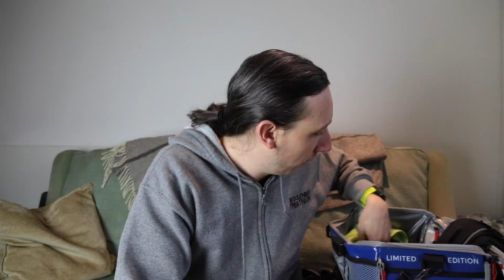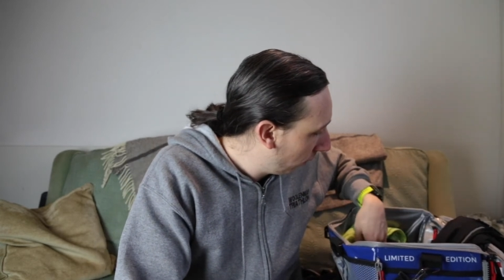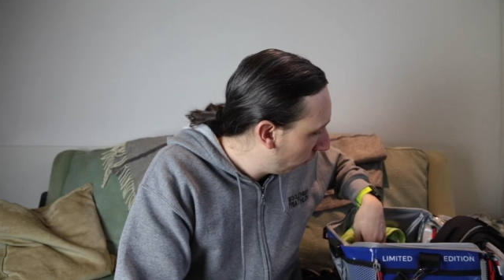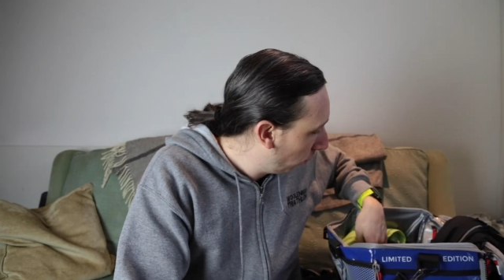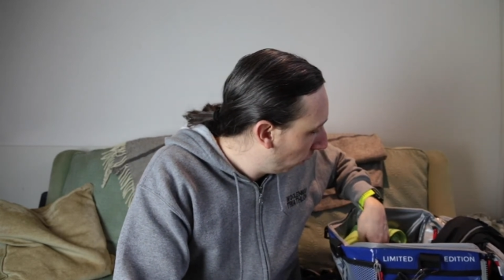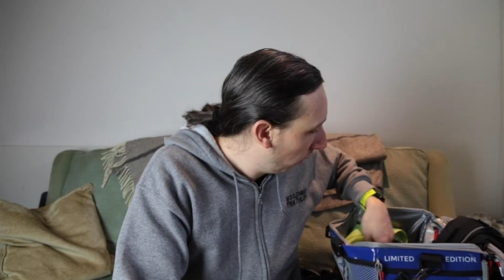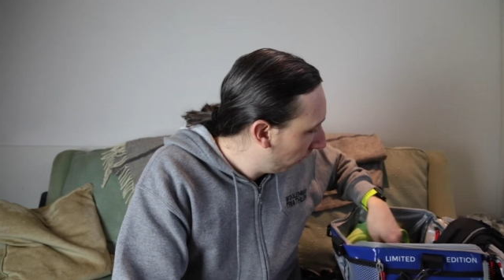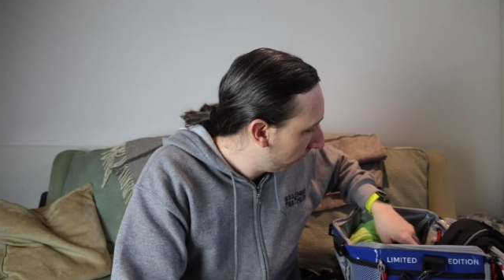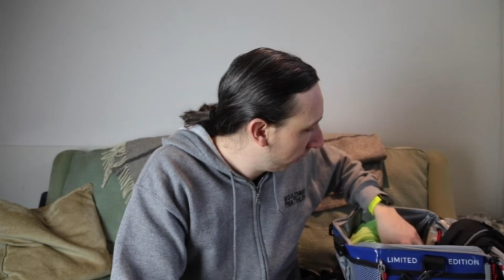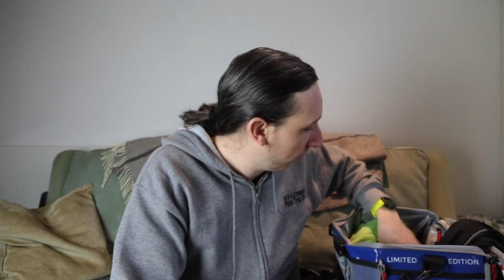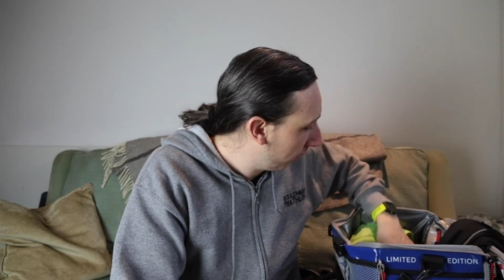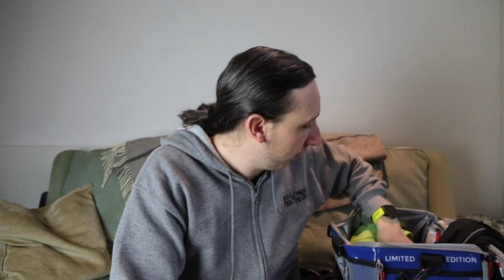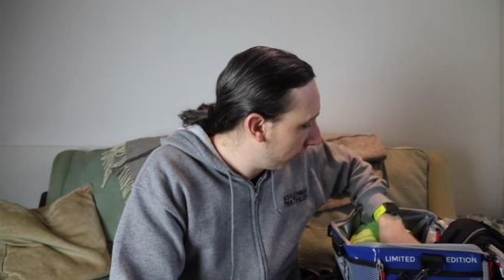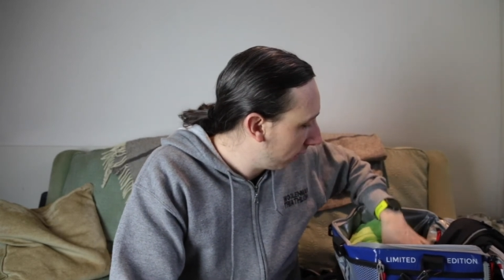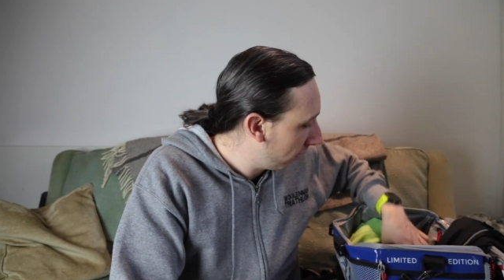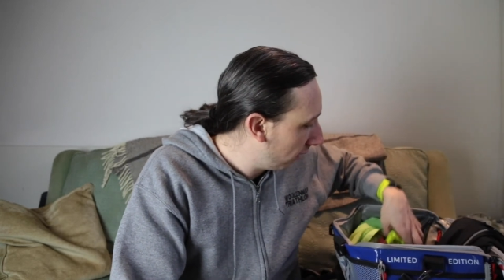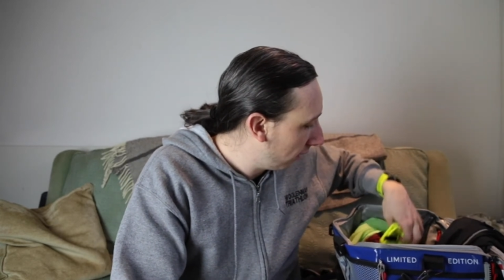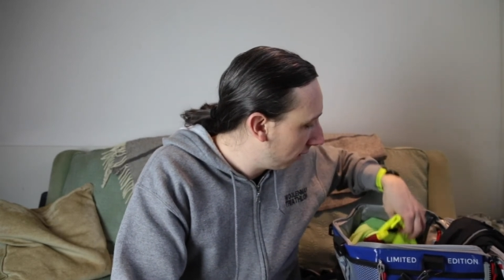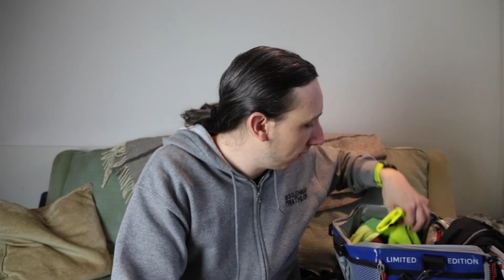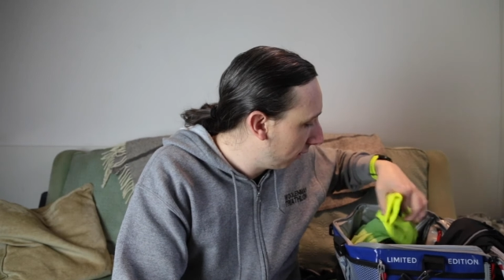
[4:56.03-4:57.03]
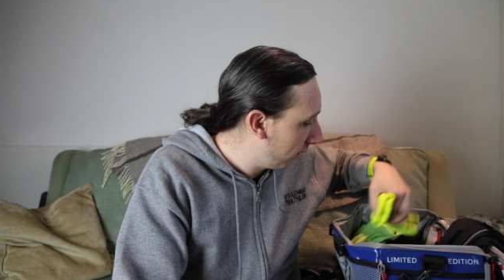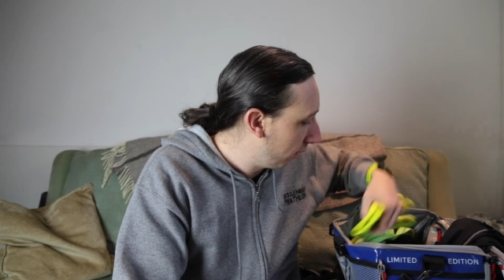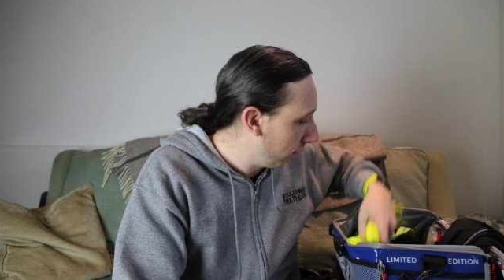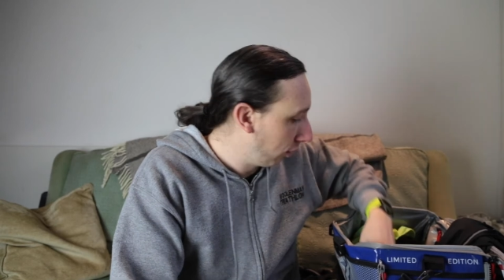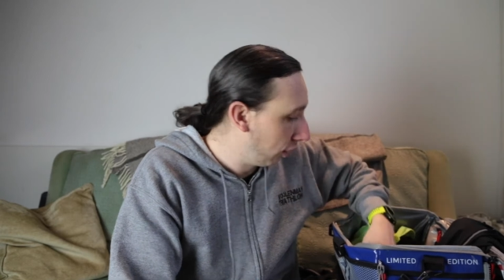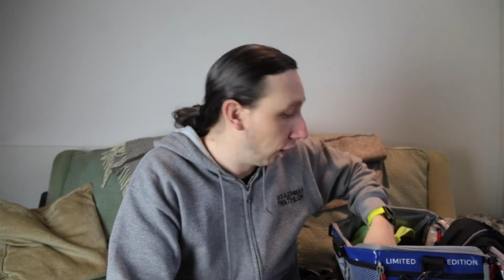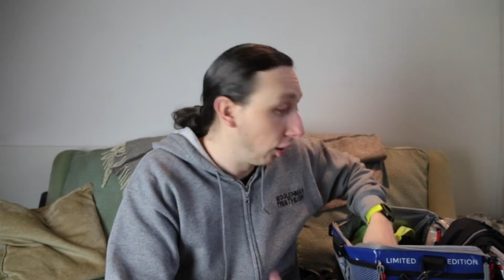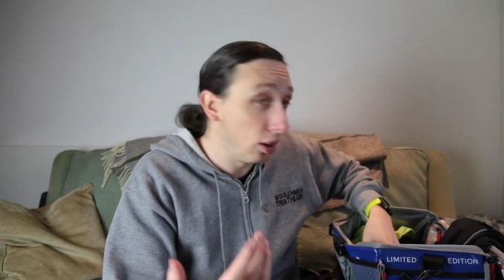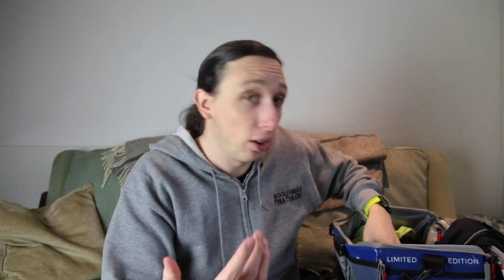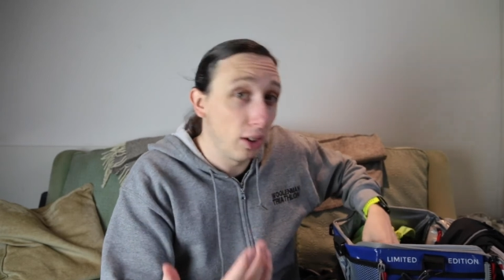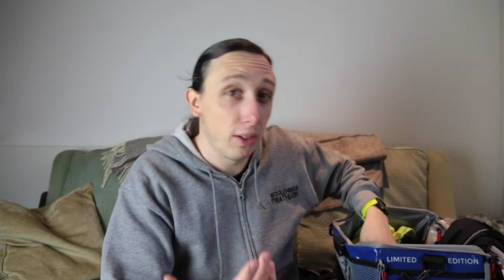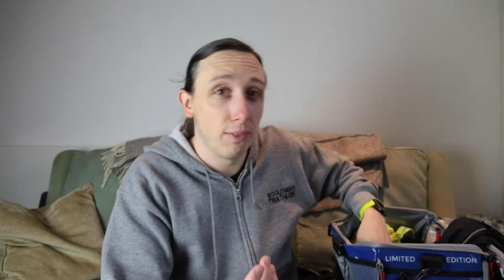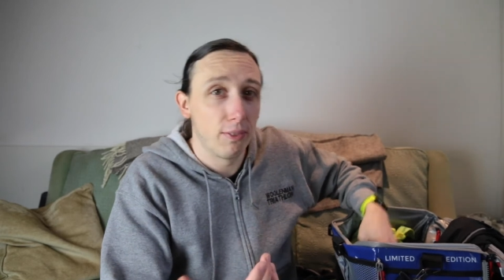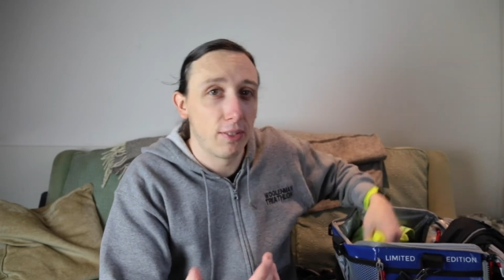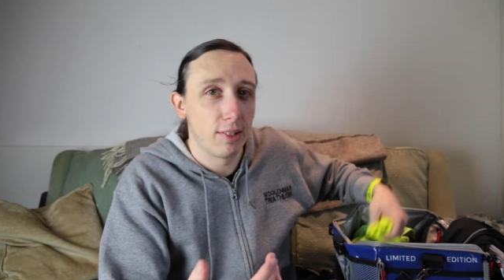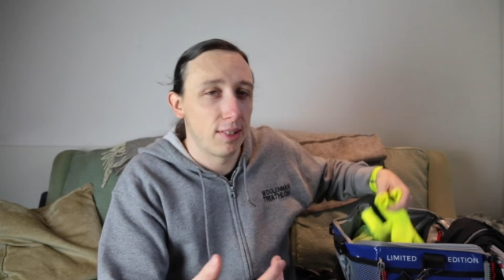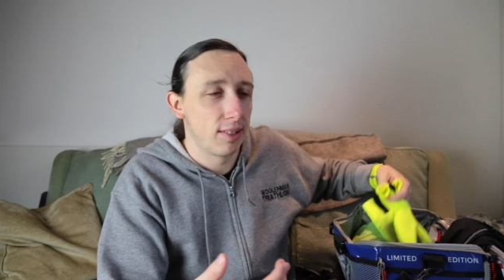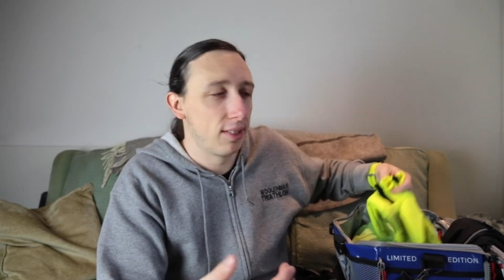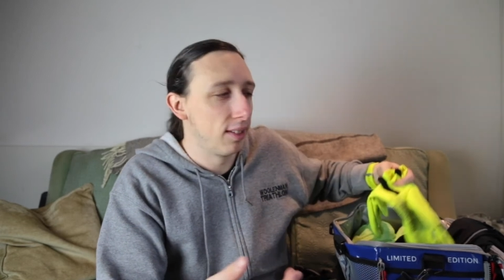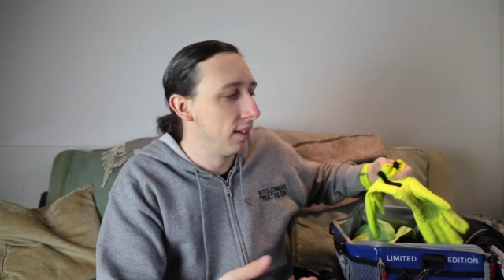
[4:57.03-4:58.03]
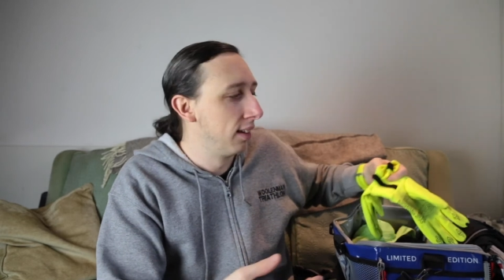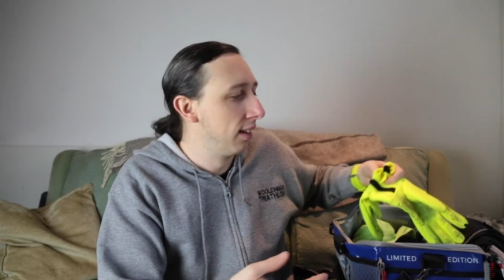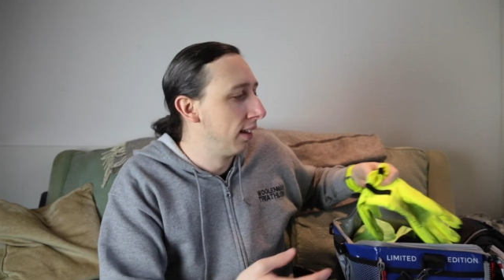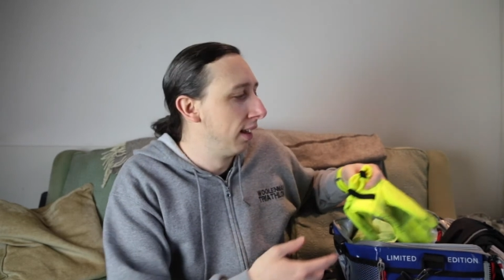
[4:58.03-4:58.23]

What else have I got? So gloves.